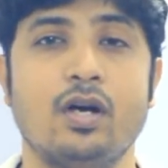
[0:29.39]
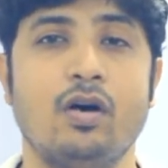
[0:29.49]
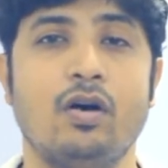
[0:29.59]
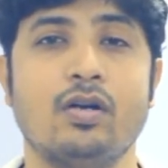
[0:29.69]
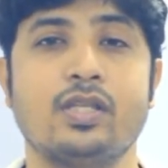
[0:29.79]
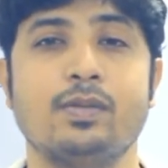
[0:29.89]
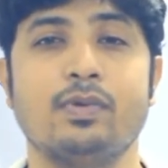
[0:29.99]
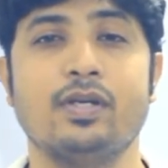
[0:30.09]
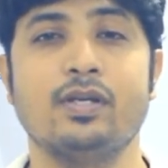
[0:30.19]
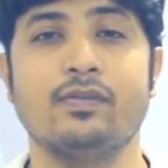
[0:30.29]
or
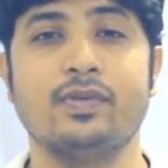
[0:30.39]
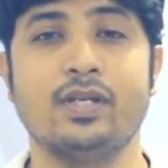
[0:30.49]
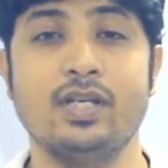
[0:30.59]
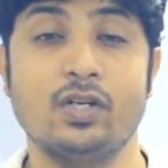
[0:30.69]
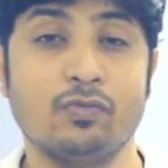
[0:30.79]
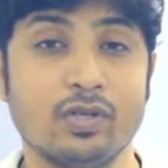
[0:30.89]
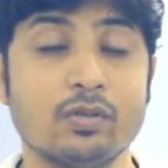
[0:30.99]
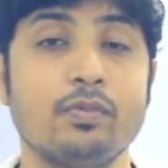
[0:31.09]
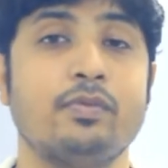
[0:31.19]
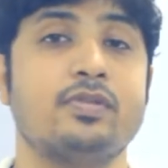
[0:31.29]
the network of
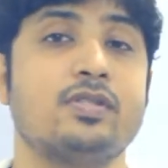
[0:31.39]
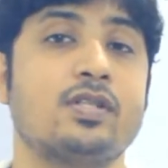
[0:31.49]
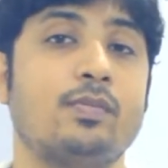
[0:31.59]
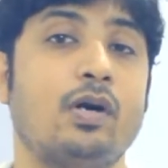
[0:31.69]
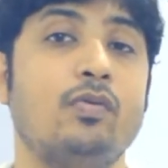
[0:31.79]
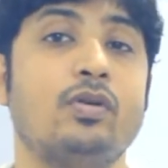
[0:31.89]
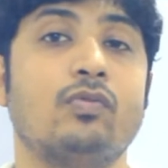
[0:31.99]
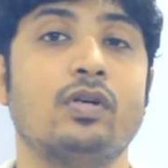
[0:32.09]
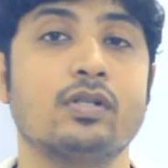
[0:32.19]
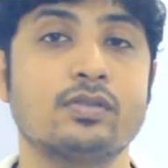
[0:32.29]
immune system, how it
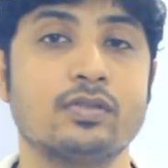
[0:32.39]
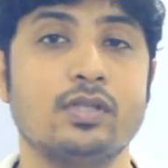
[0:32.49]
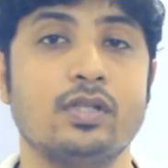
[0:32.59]
works.